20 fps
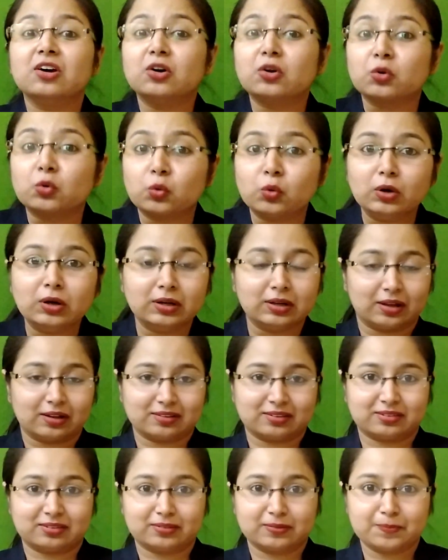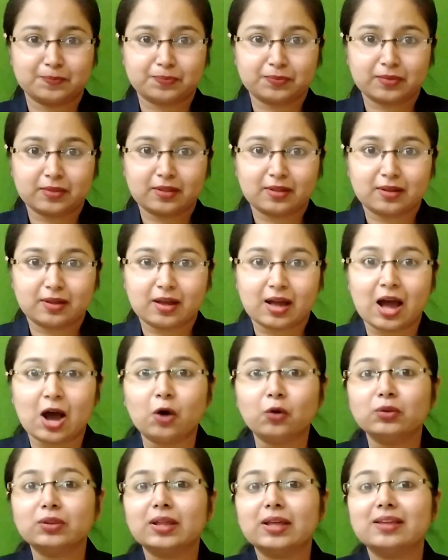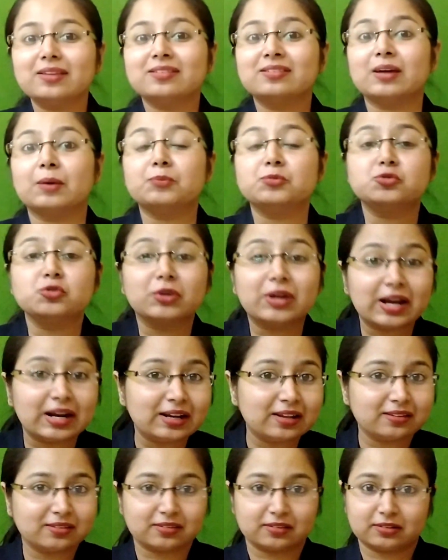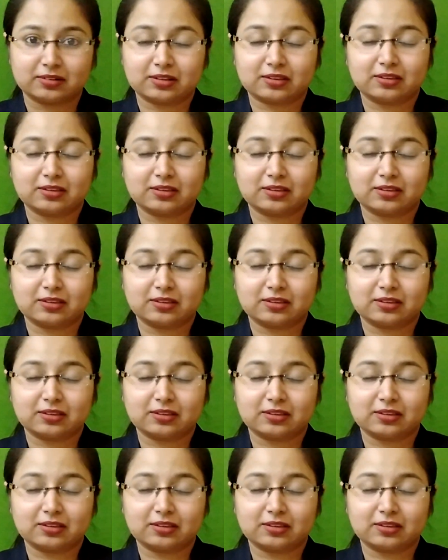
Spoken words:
ruled us? How they subjugated